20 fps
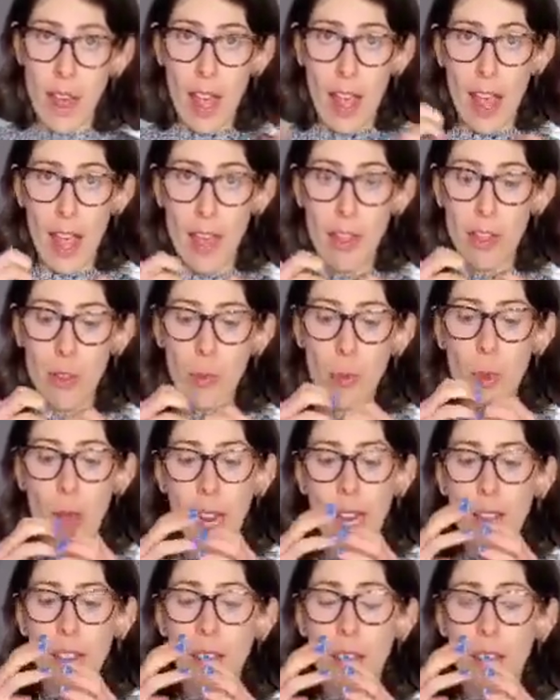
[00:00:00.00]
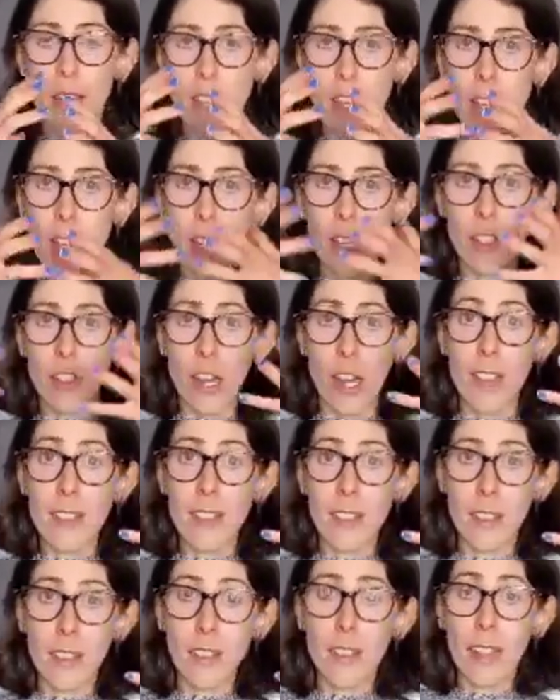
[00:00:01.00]
And the way that the
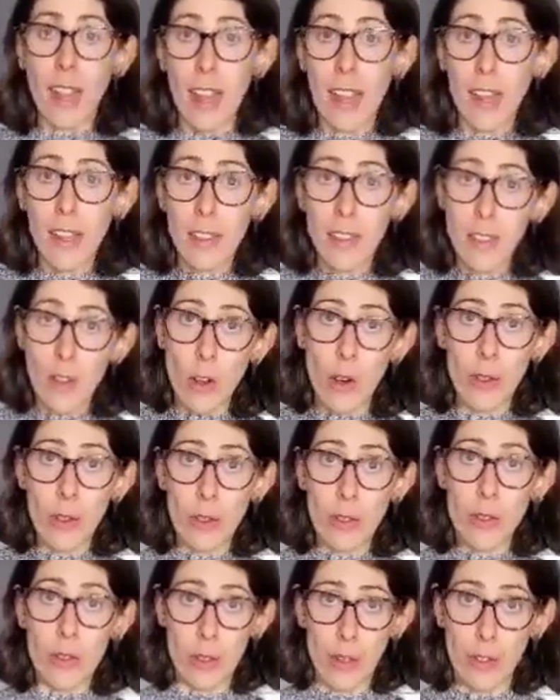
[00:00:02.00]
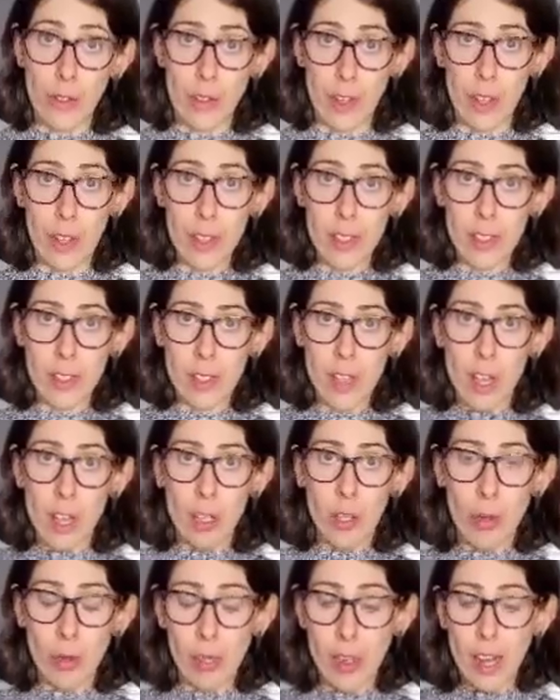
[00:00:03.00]
ejecta lands on the surface
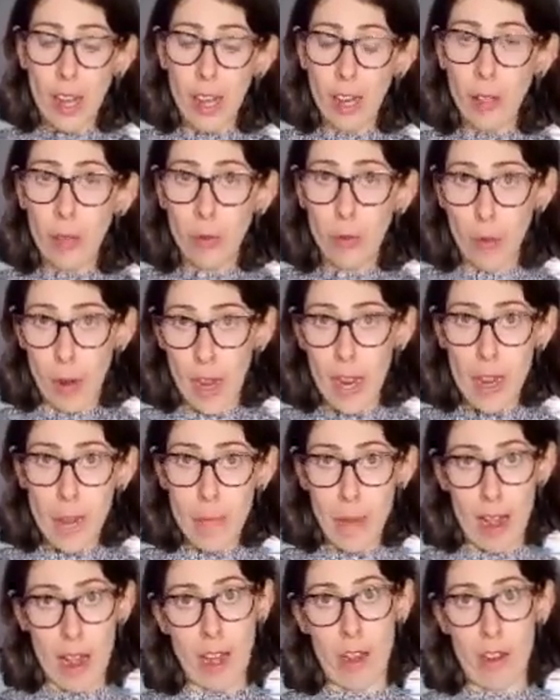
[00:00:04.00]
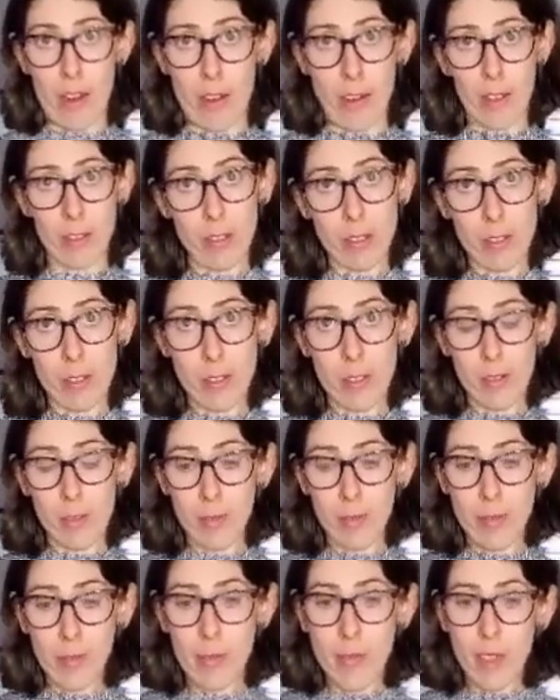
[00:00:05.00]
create ray patterns.
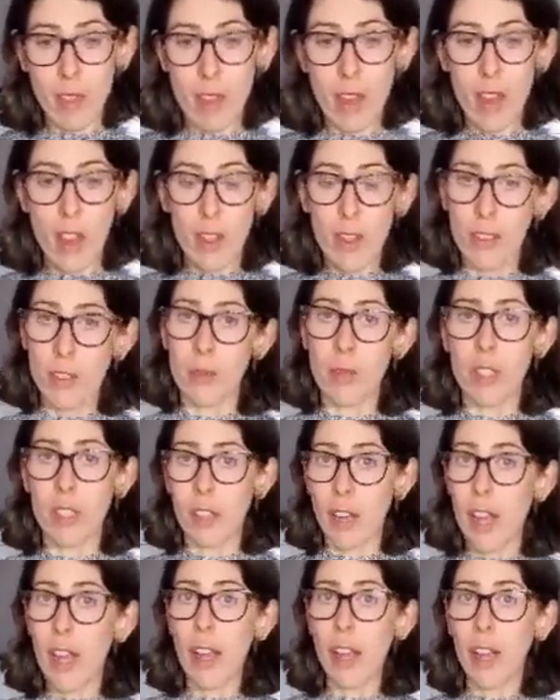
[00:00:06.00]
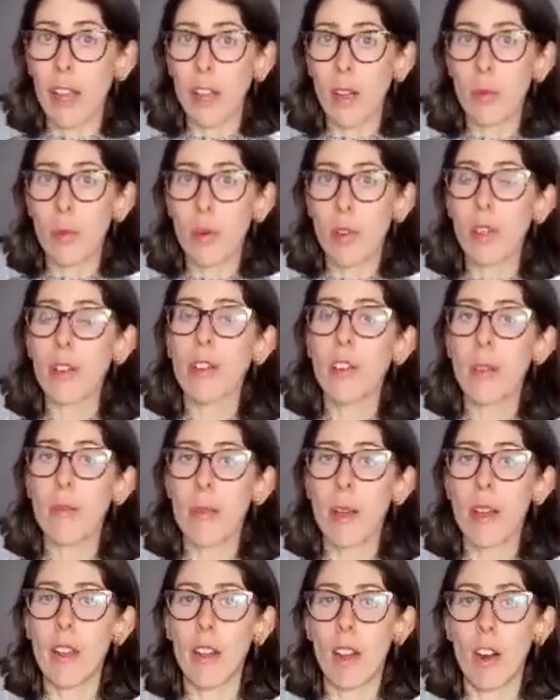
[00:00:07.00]
So today, we're going to
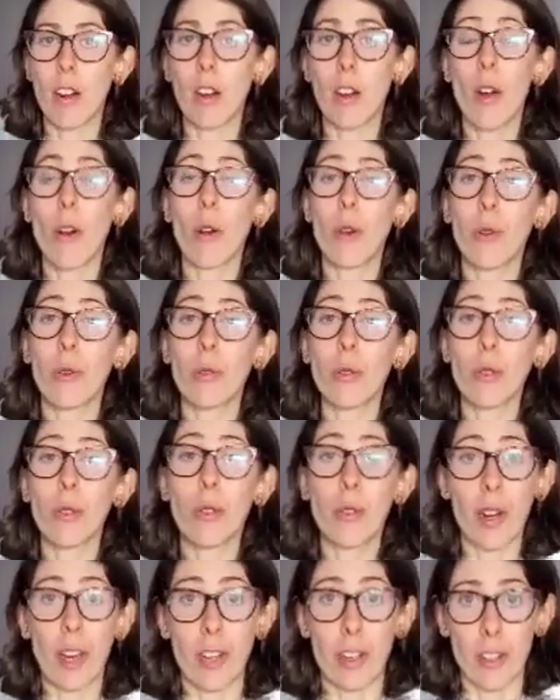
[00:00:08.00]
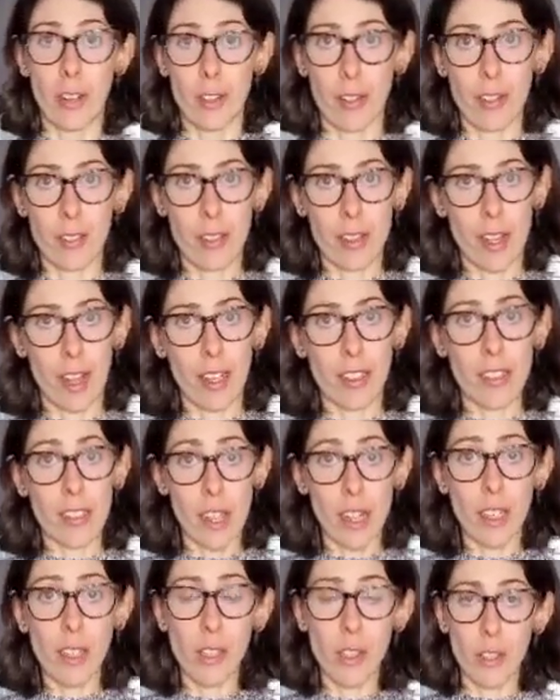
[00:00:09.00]
make our own craters and
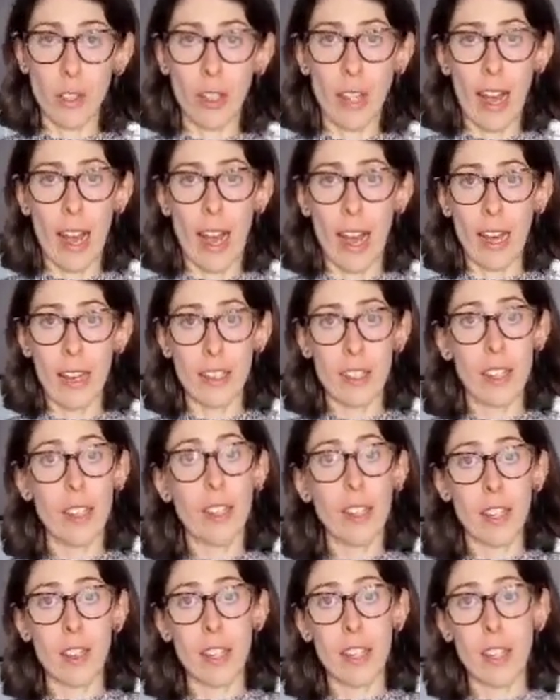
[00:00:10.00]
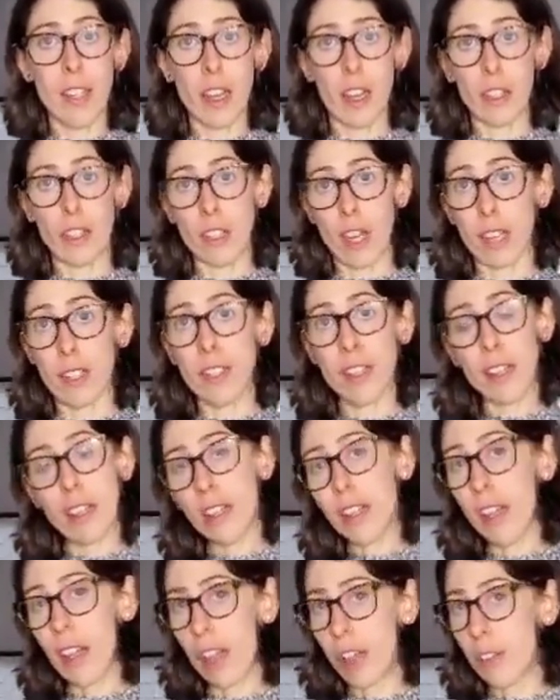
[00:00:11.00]
take a look at the
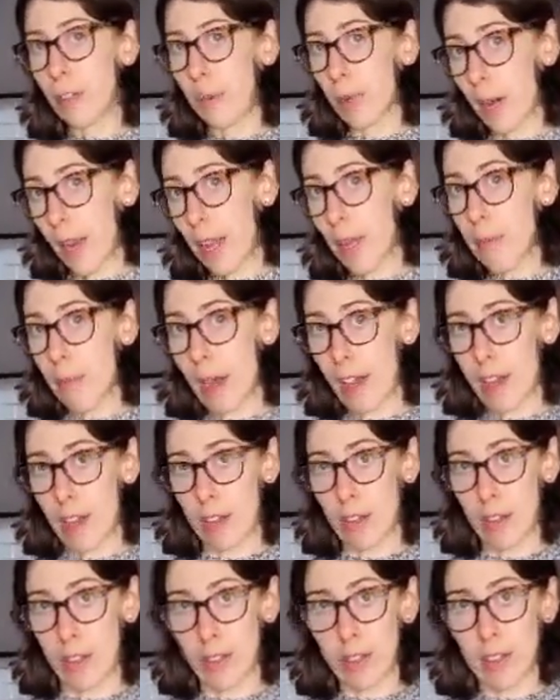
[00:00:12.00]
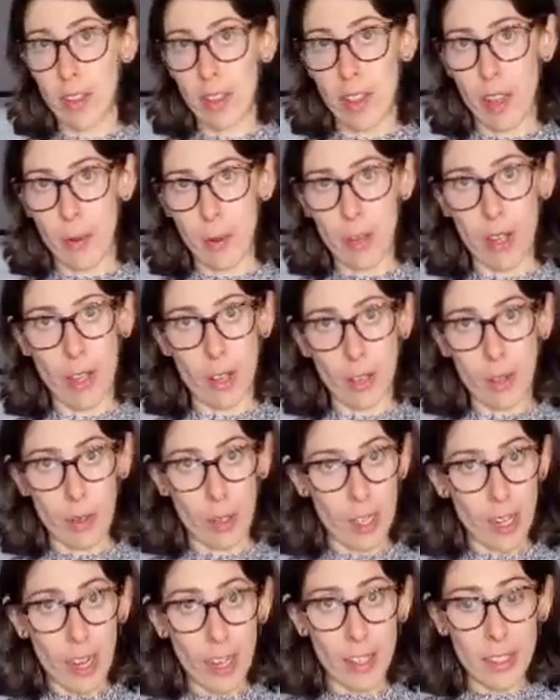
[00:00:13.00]
ejecta and ray patterns that we can
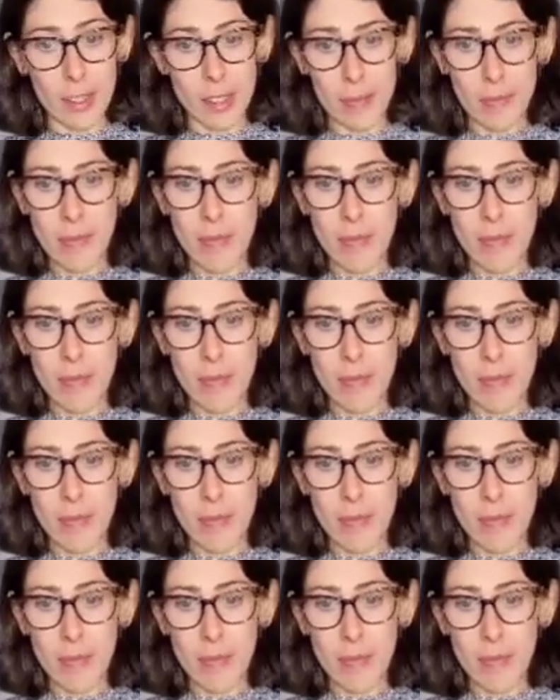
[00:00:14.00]
create.